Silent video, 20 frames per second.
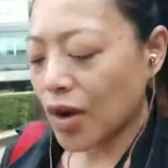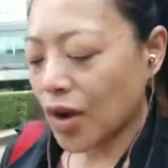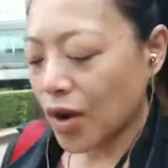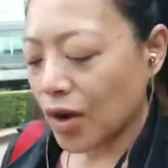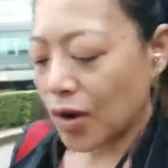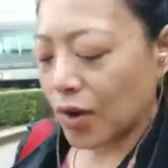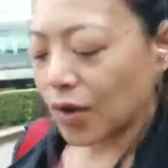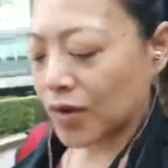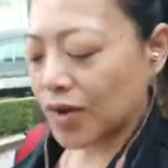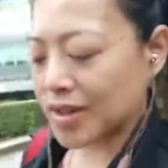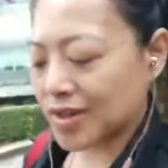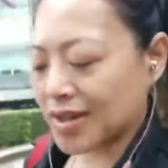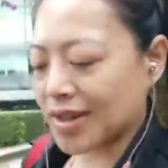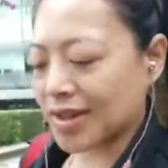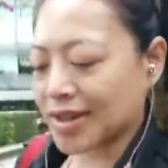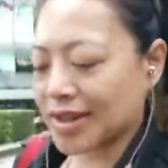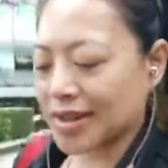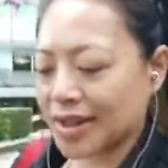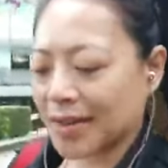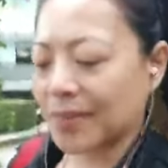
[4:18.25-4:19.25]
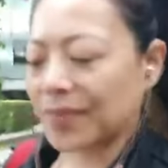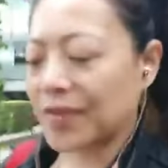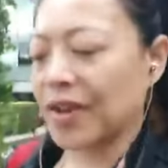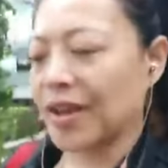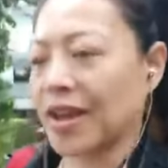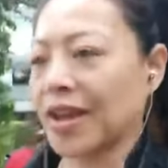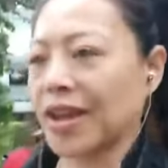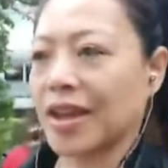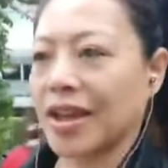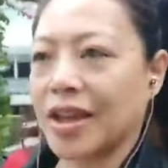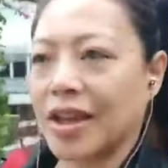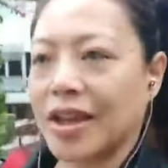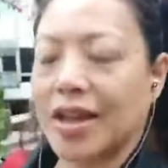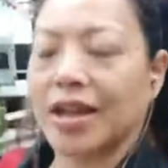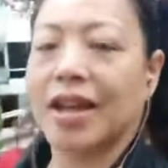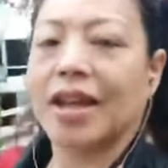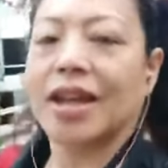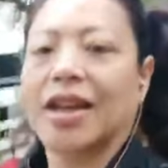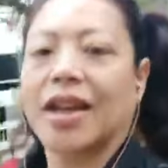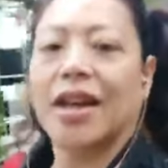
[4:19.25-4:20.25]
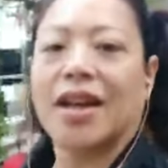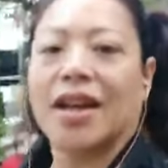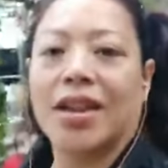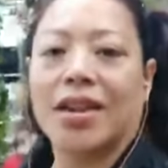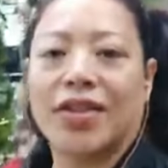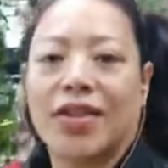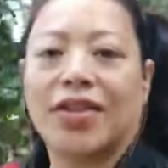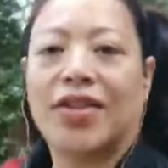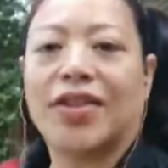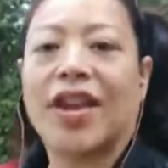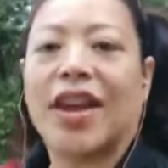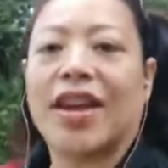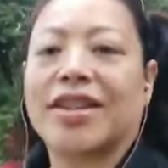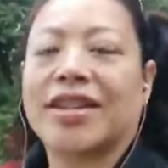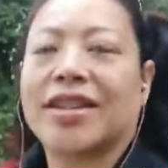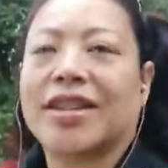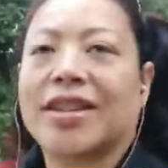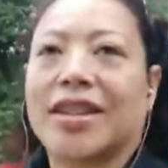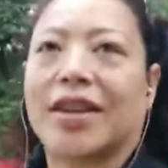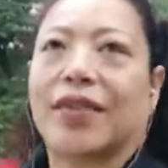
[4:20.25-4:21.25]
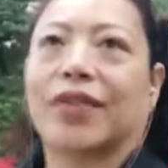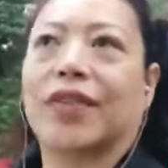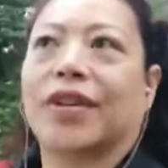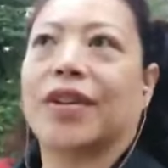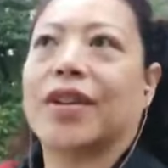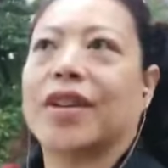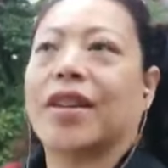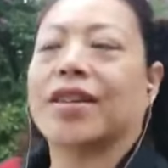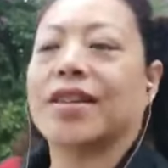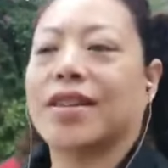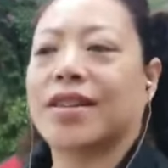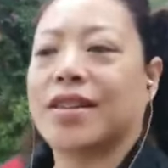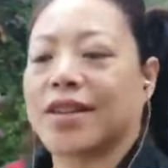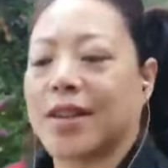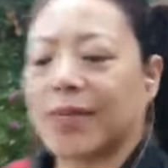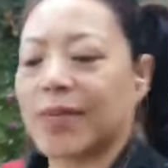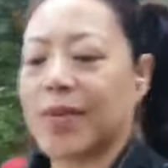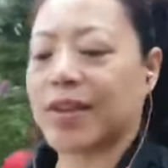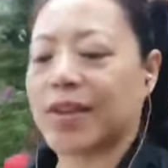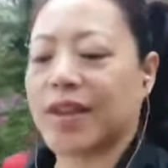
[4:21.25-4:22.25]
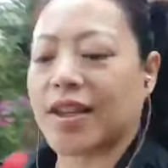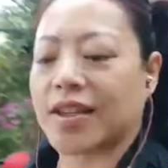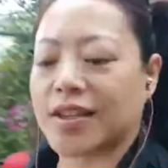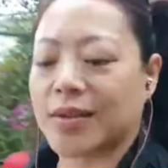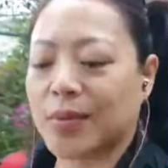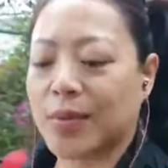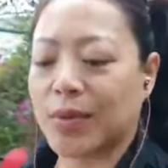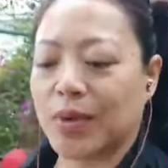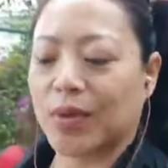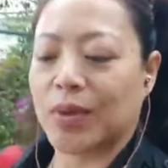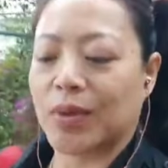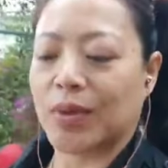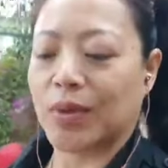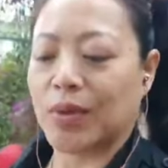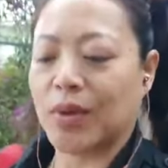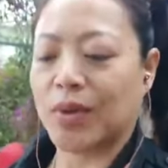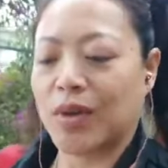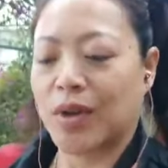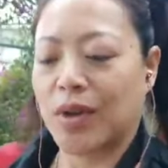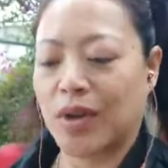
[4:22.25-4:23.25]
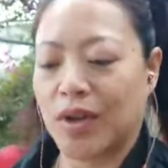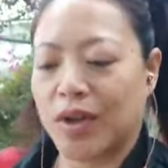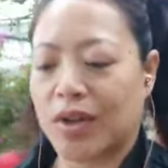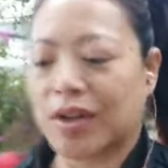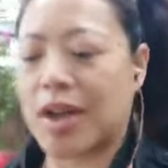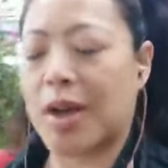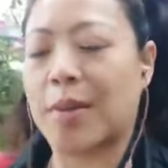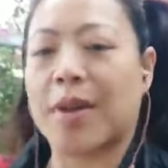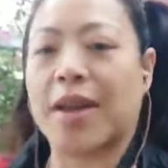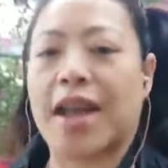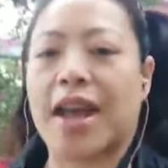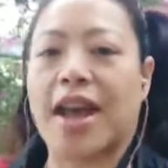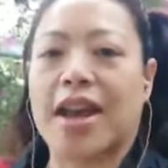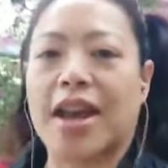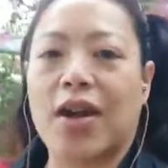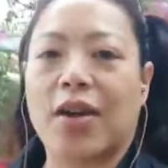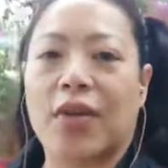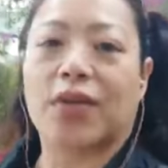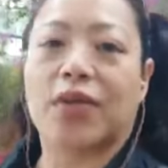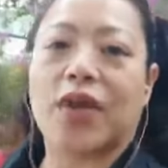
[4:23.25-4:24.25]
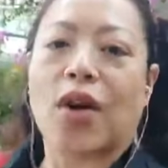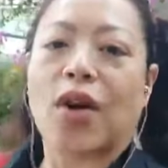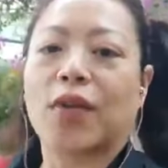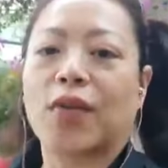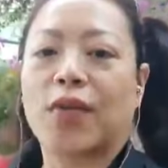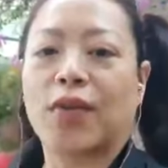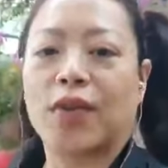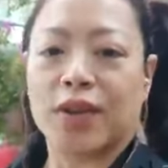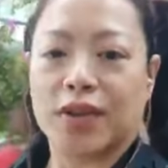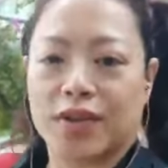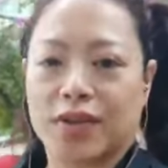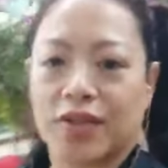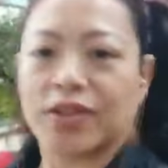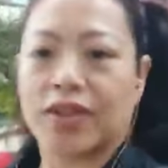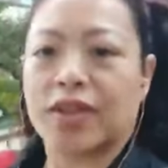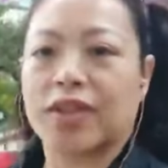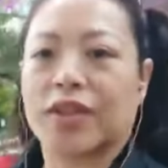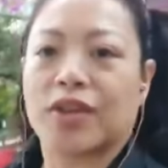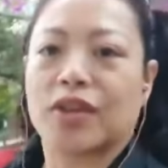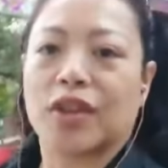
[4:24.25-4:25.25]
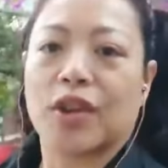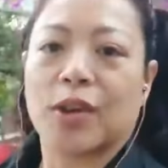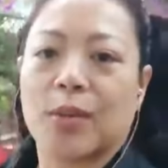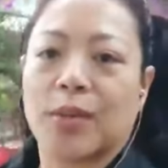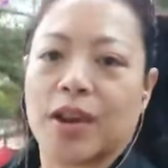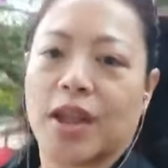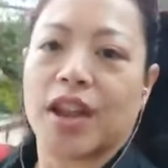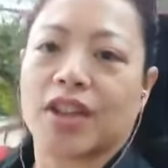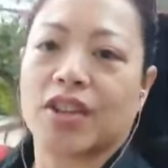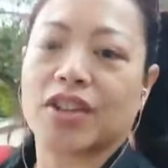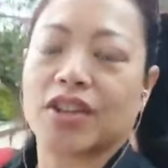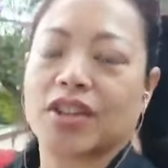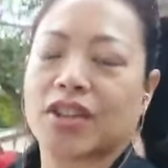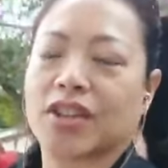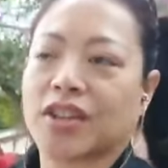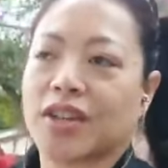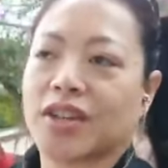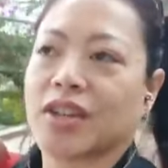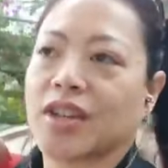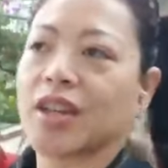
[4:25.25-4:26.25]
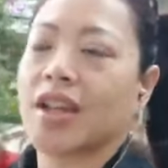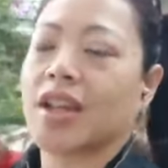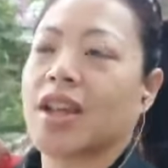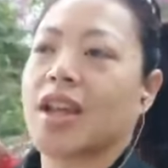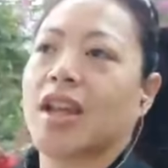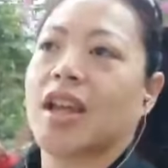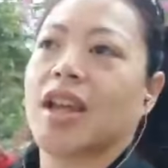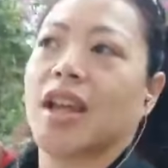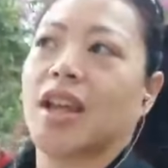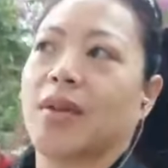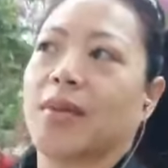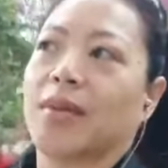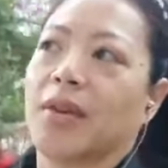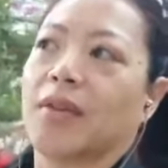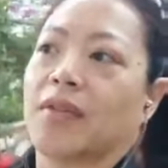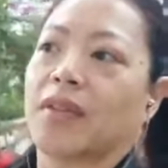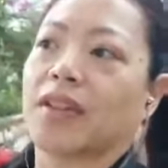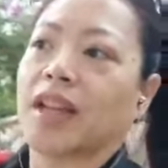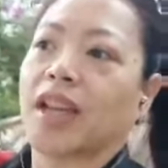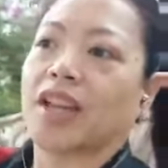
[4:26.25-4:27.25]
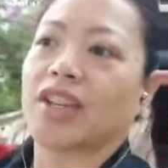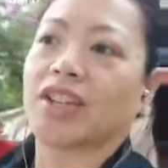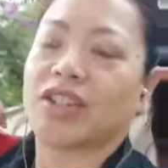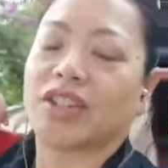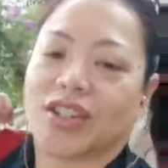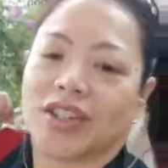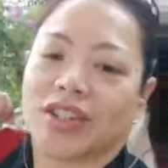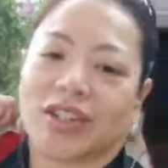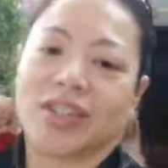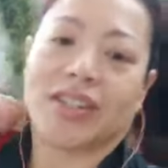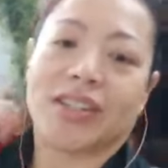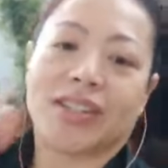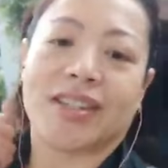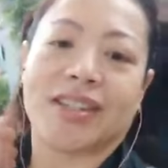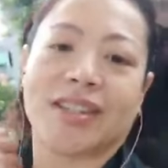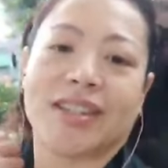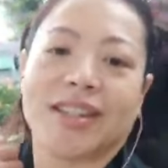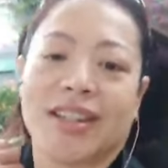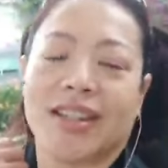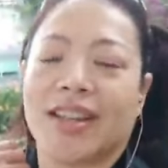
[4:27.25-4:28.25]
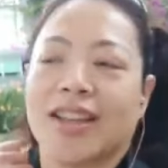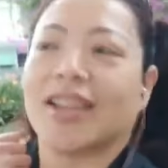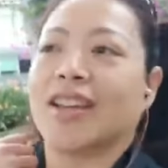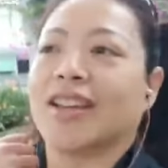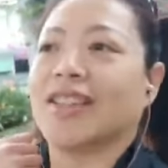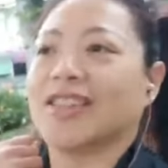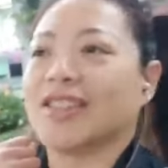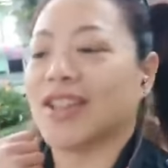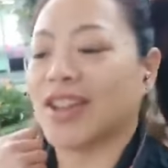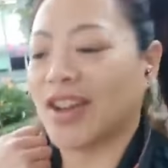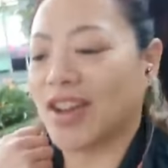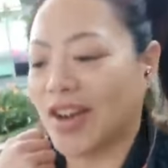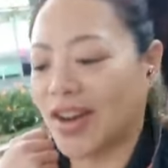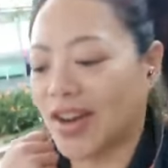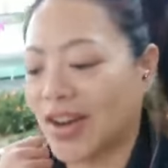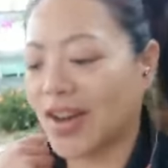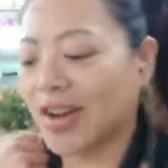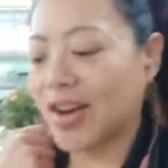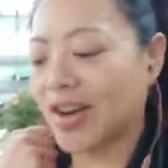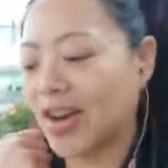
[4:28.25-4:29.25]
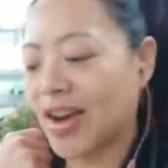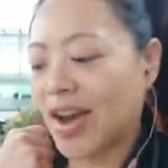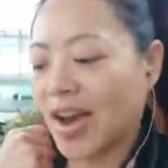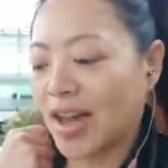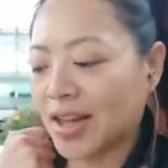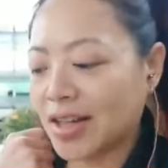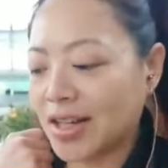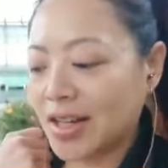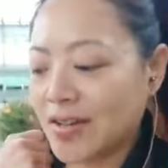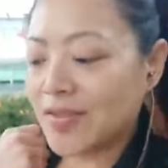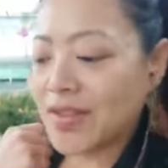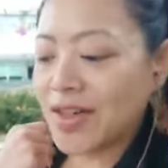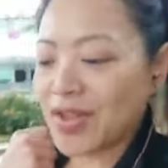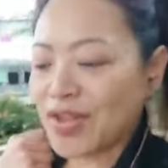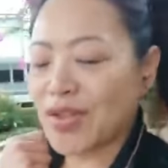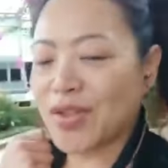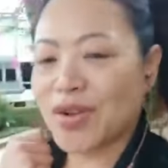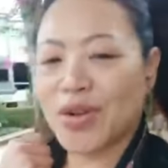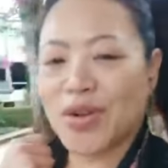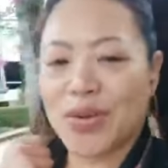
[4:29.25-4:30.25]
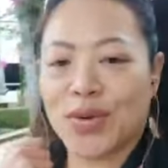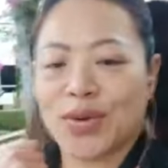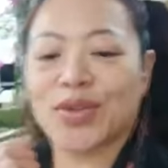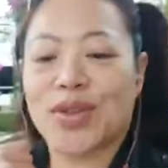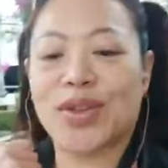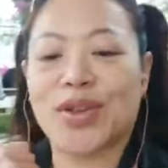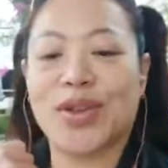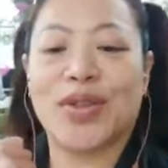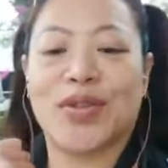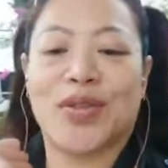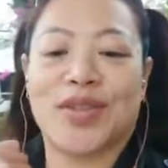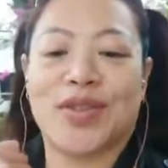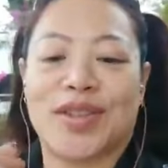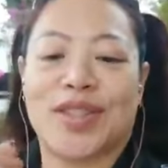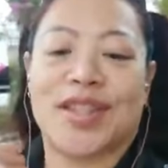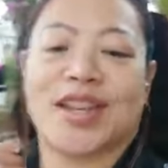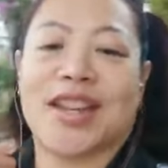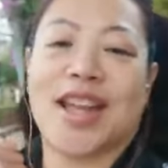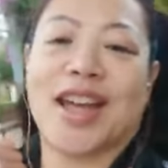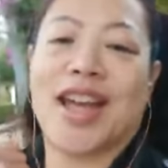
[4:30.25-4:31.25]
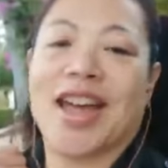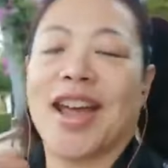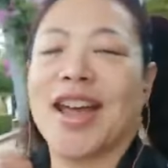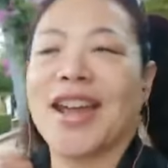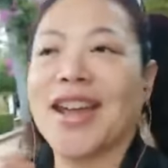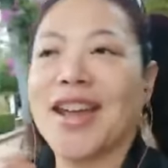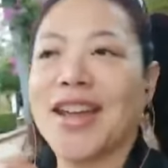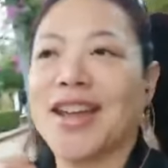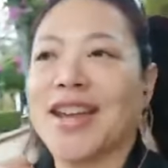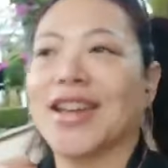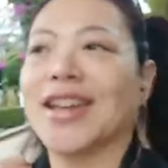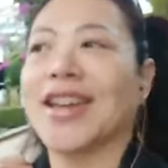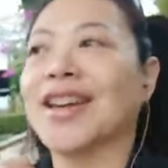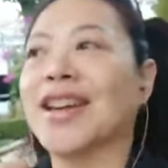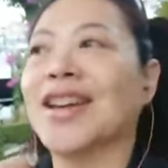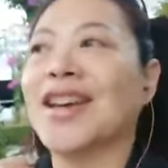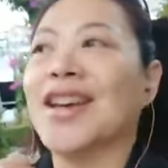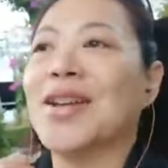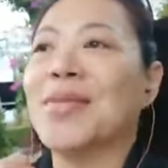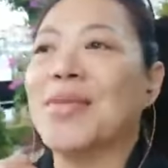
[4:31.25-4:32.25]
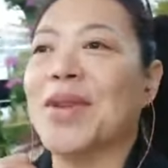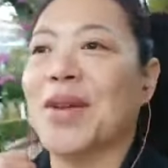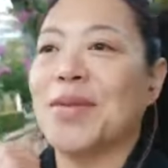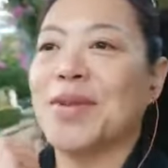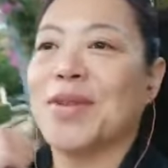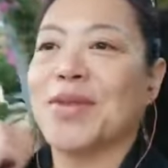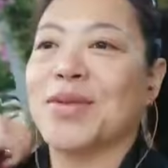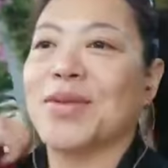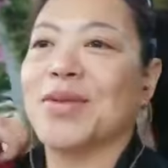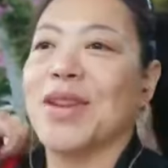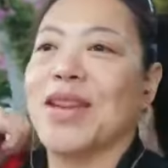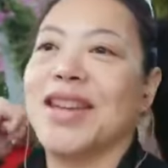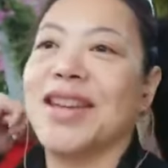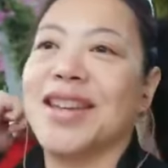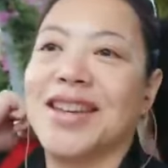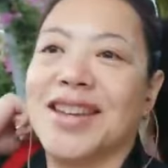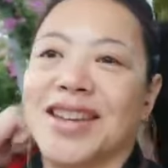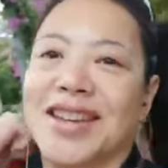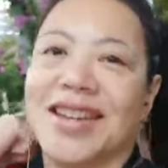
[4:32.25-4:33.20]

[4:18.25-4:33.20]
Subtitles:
Or is this something that's different? Is this something that's more coming out of confidence and determination and revelation? So I'll leave that thought with you for today, maybe the week.